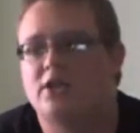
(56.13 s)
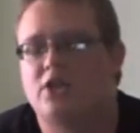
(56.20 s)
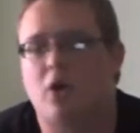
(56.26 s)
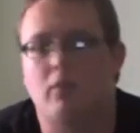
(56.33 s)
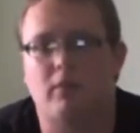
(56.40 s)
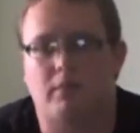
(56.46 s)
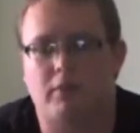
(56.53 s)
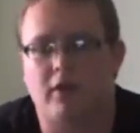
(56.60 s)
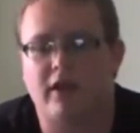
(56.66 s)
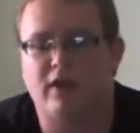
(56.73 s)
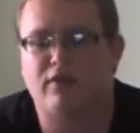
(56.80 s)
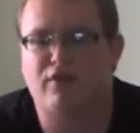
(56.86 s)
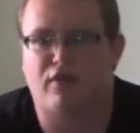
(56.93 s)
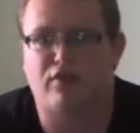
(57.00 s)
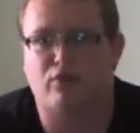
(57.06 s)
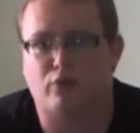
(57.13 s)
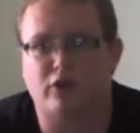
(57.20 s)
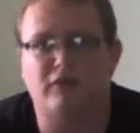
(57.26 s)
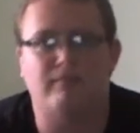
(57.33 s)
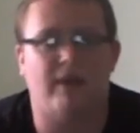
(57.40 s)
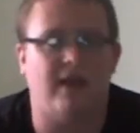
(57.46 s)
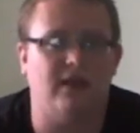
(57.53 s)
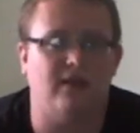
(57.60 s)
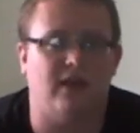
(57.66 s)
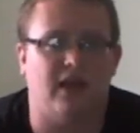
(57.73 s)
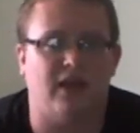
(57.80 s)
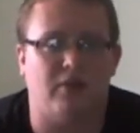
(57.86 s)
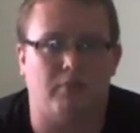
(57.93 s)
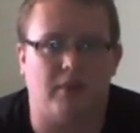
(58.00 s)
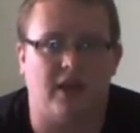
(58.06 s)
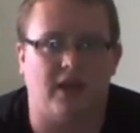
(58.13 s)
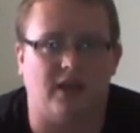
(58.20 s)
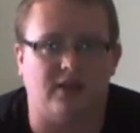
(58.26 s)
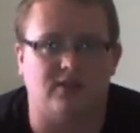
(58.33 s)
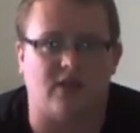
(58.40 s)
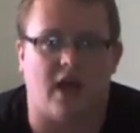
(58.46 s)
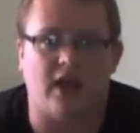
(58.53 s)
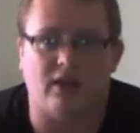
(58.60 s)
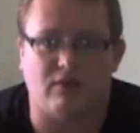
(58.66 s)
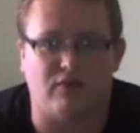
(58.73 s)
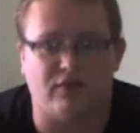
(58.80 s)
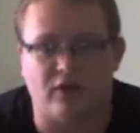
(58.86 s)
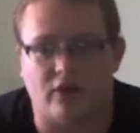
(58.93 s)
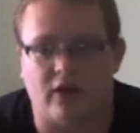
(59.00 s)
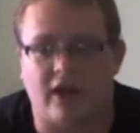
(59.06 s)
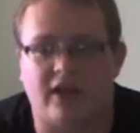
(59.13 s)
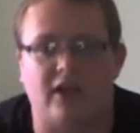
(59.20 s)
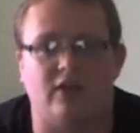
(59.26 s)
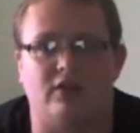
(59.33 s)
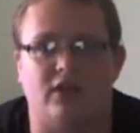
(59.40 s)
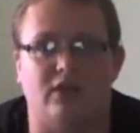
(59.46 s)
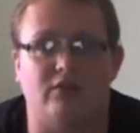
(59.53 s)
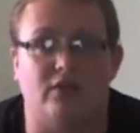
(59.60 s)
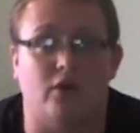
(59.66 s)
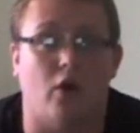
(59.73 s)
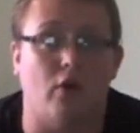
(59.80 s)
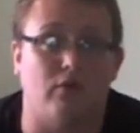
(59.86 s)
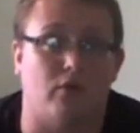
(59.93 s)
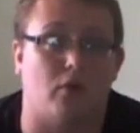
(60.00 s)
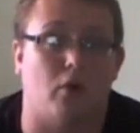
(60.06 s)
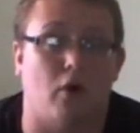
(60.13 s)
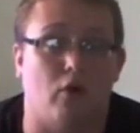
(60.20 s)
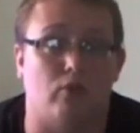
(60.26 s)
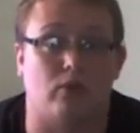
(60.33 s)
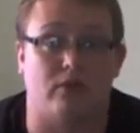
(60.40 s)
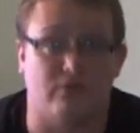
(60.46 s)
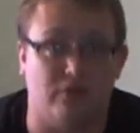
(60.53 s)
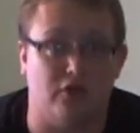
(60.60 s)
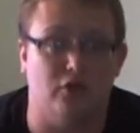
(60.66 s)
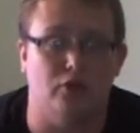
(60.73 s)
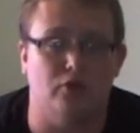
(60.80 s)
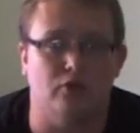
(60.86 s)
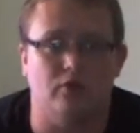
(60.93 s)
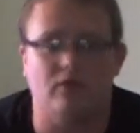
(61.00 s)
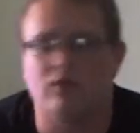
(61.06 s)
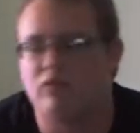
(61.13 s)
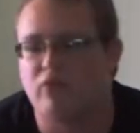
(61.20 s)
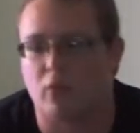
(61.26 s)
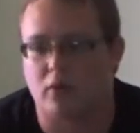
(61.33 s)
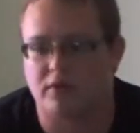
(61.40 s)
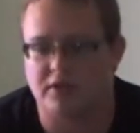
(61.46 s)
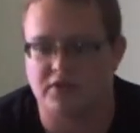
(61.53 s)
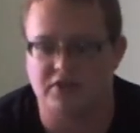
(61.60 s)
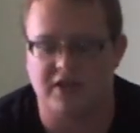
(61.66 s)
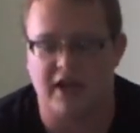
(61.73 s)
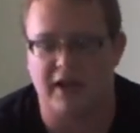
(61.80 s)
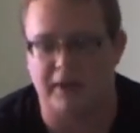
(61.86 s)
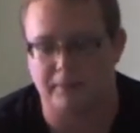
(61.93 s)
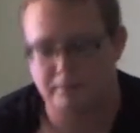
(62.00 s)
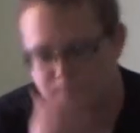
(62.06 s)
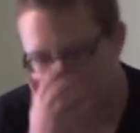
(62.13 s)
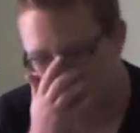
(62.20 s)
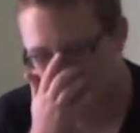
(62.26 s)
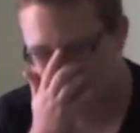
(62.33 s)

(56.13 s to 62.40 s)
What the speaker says: But playing the three main campaigns, I feel I can give an overall review for this game.